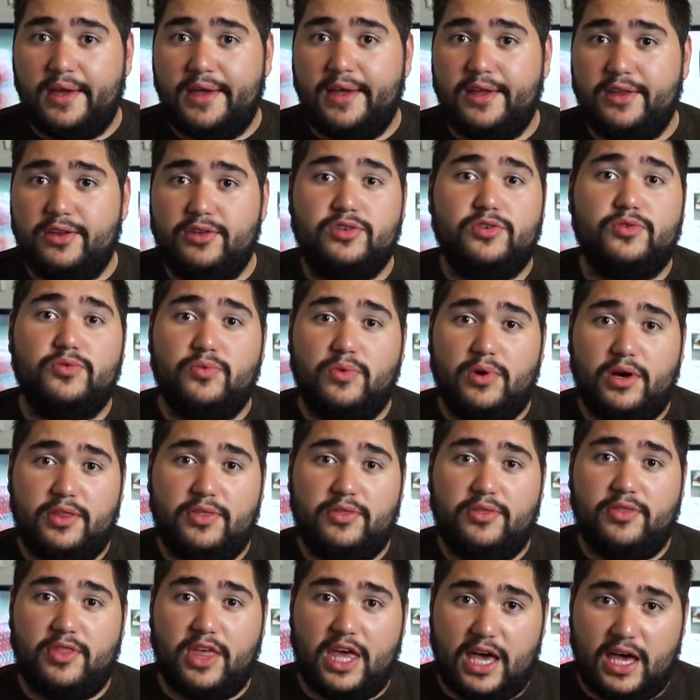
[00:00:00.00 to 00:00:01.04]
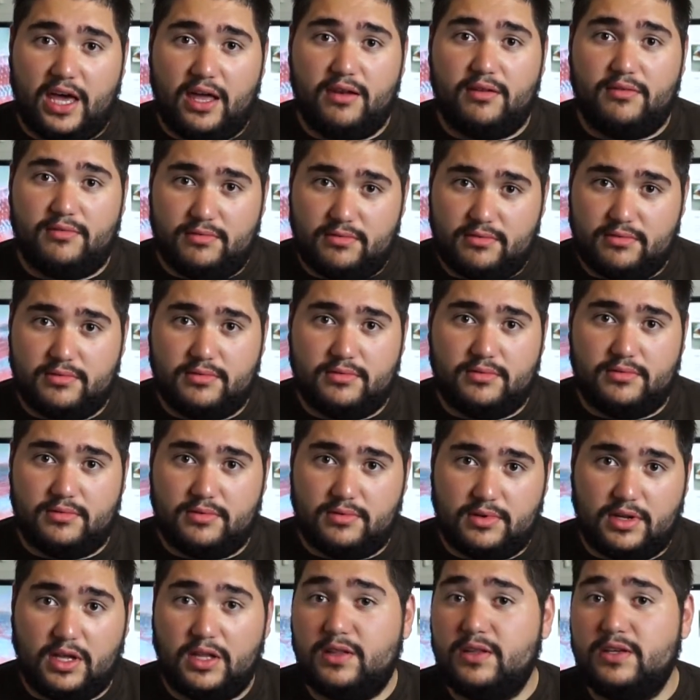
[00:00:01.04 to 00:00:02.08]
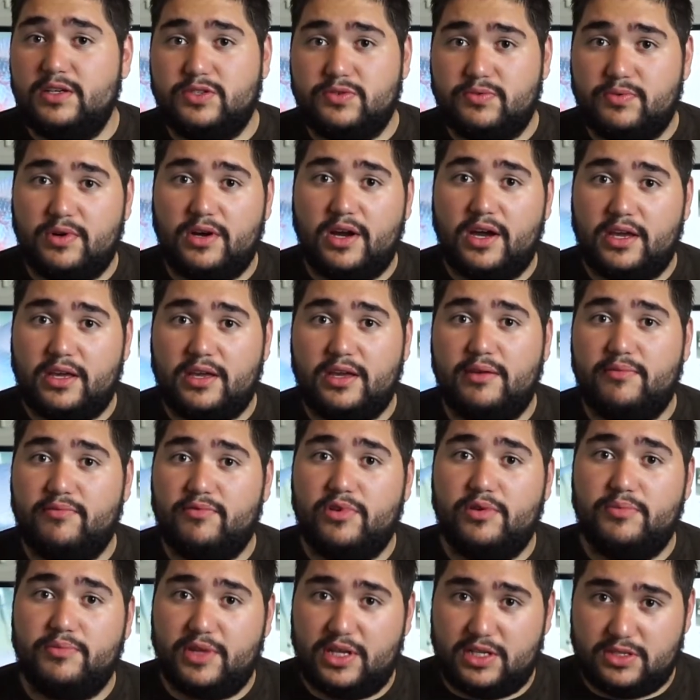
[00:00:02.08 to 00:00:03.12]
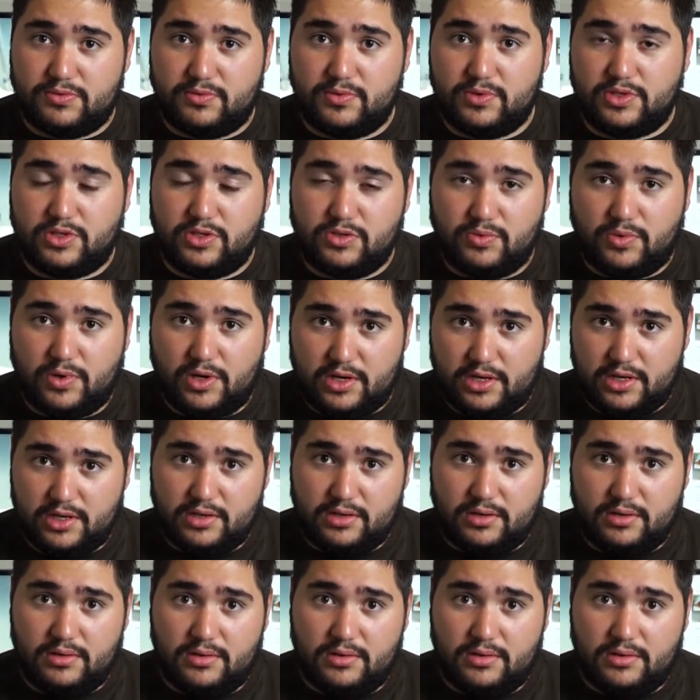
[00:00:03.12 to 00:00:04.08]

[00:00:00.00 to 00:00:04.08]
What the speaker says: and you want that, at least where I came from, that's what you wanted.